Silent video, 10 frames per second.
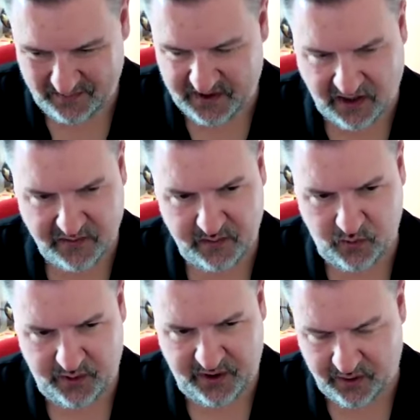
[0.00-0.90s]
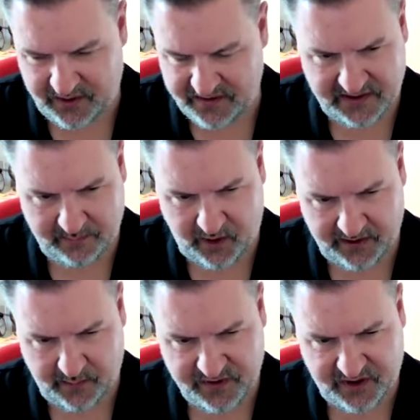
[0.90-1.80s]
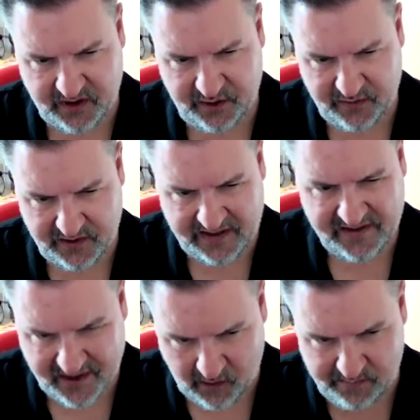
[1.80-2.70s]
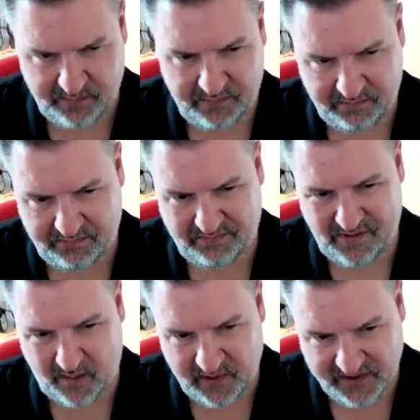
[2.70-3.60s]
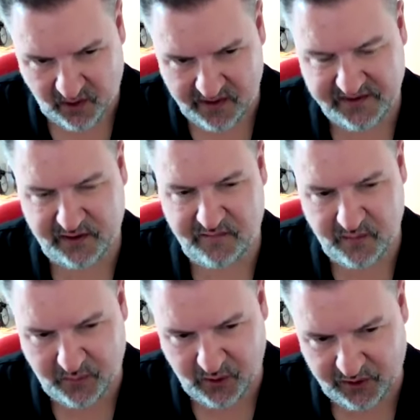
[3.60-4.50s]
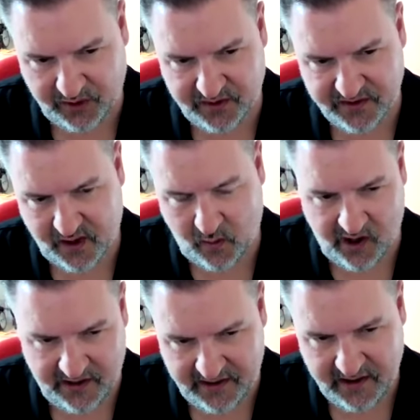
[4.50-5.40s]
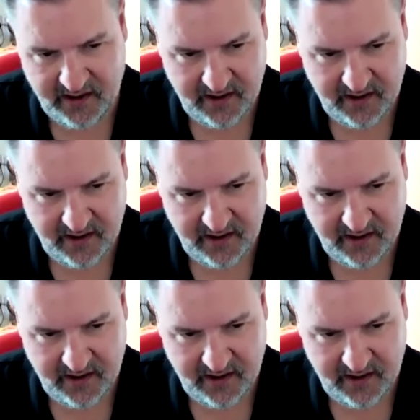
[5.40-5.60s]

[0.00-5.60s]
done, you know, didn't seem like it was going to do the necessary publicizing of the book. And so I,